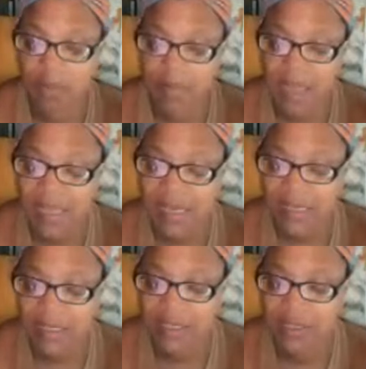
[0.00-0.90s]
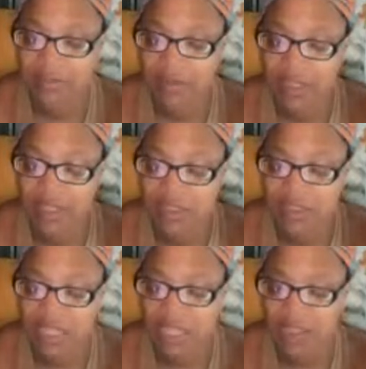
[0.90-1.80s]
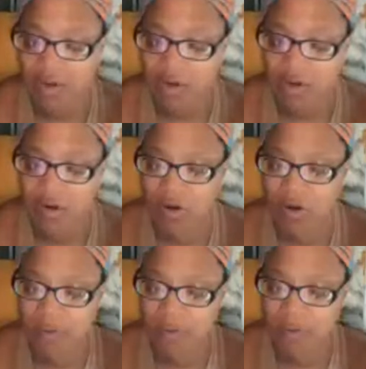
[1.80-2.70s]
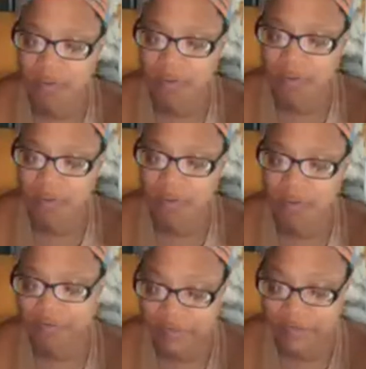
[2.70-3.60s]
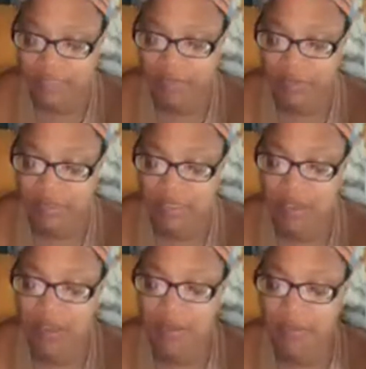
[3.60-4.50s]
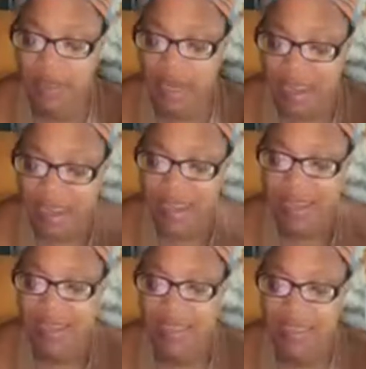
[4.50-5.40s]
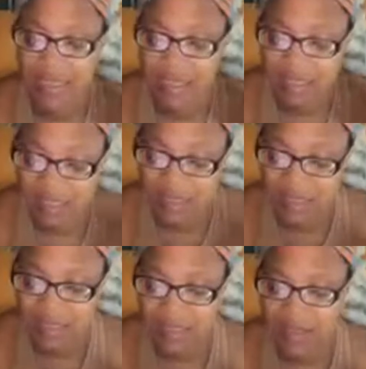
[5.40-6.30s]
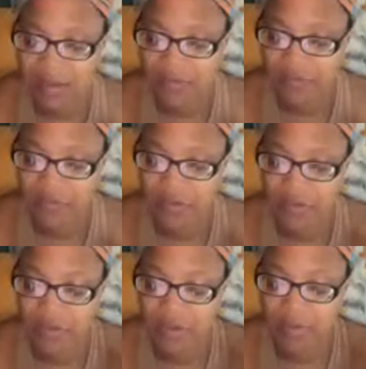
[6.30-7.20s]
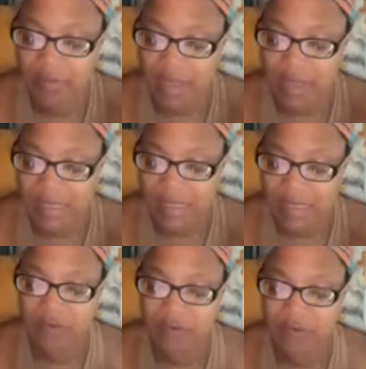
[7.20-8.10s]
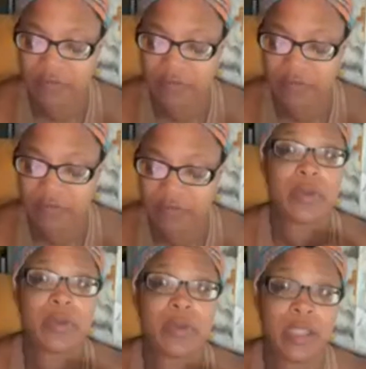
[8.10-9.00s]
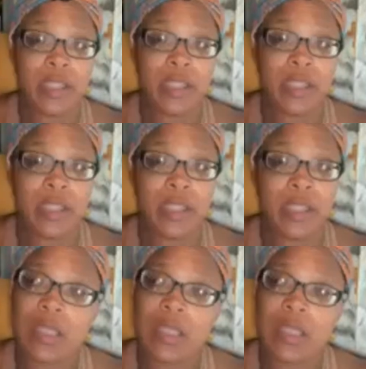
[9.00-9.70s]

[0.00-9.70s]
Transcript: For my love, they are my adversaries, but I give myself unto prayer.